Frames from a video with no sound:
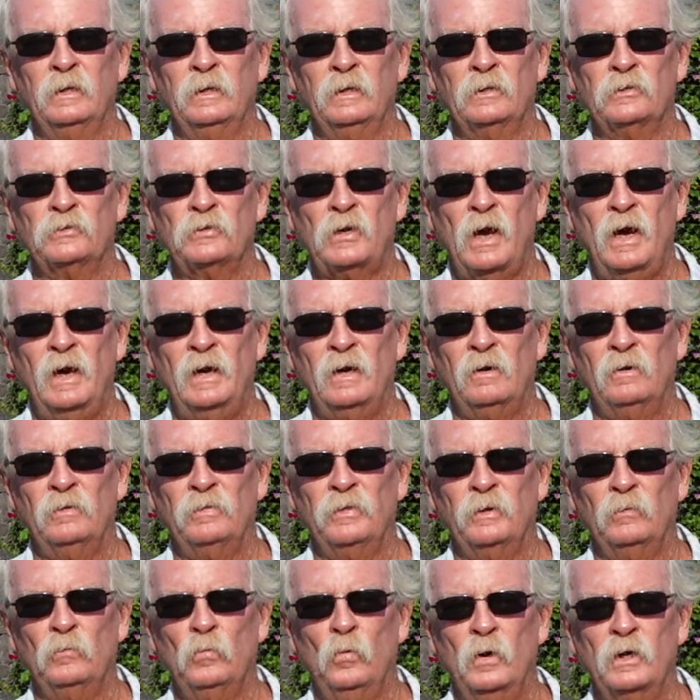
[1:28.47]
is higher
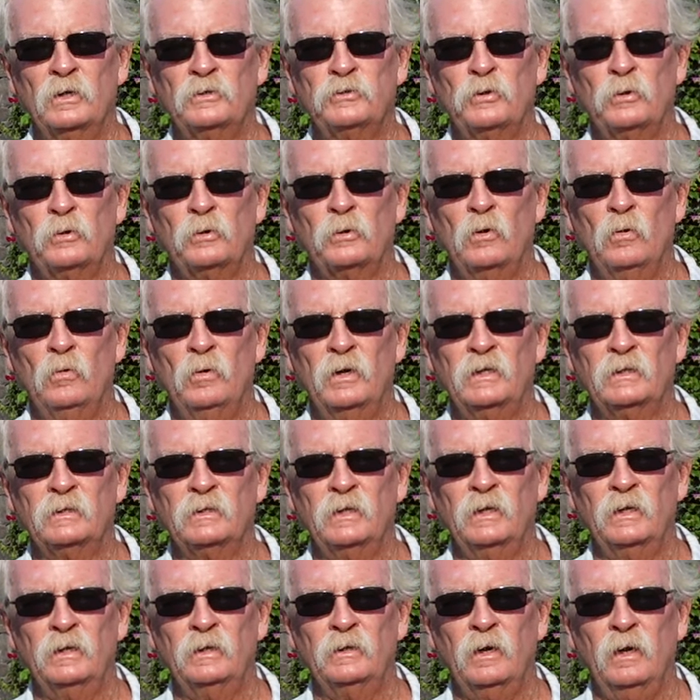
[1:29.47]
than what you're going
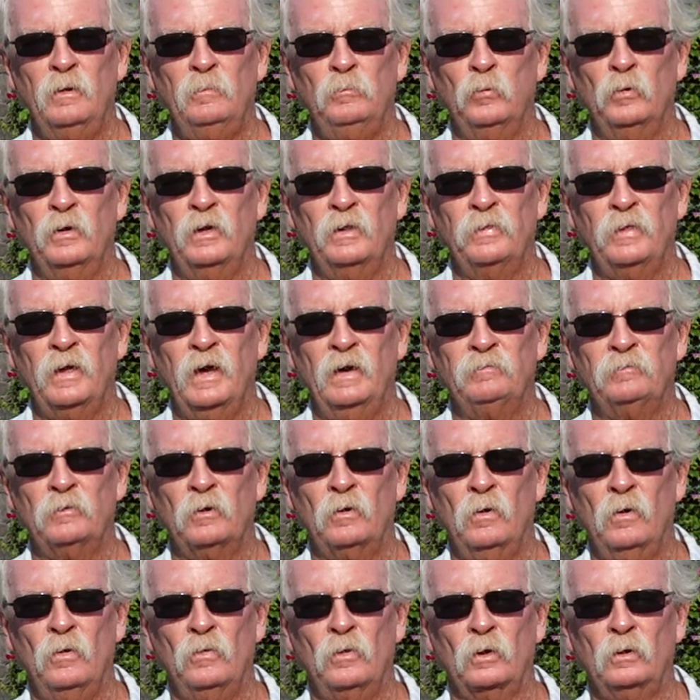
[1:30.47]
to end up with
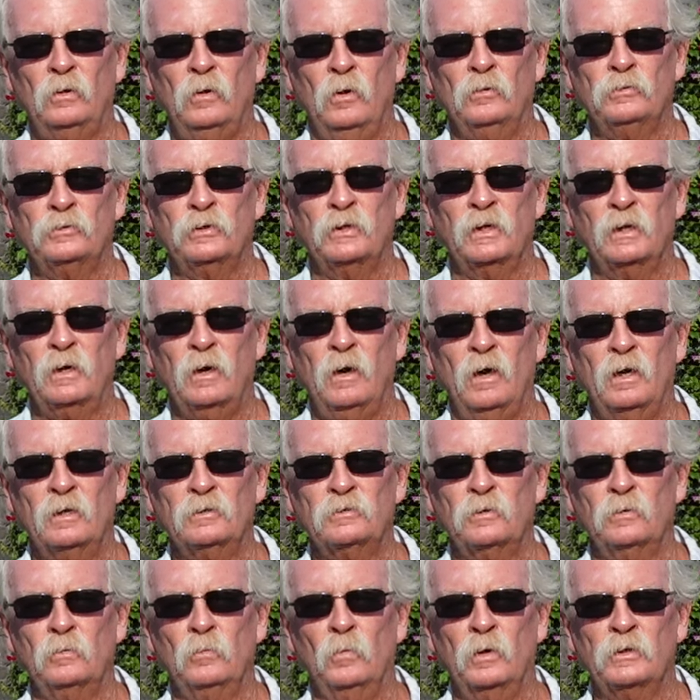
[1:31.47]
after all the closing
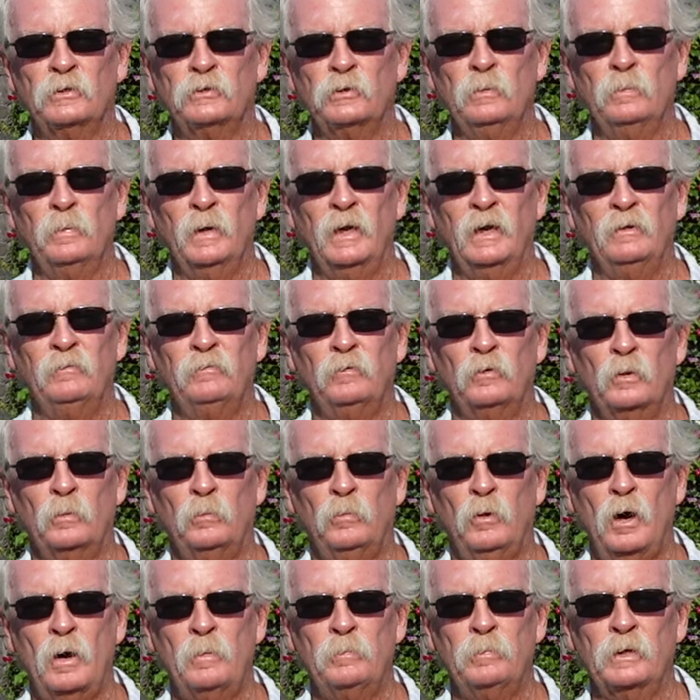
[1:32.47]
costs and what you paid for the
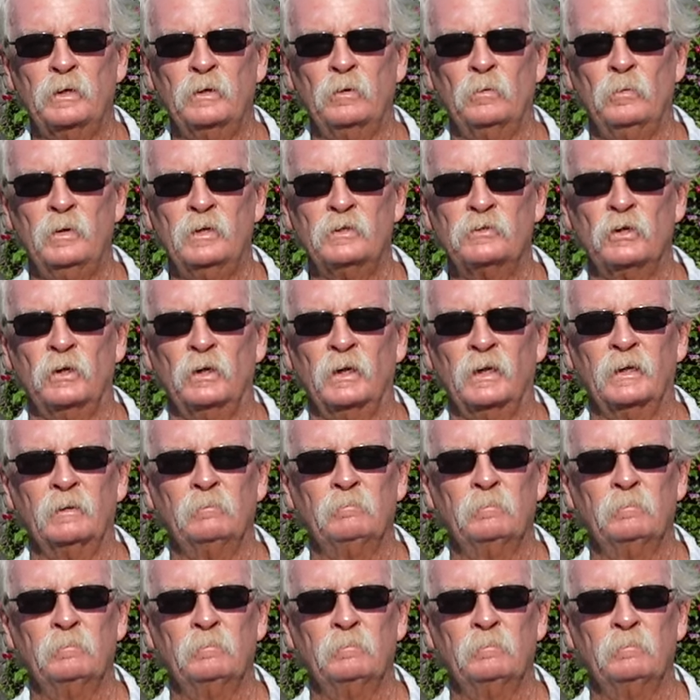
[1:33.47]
property originally.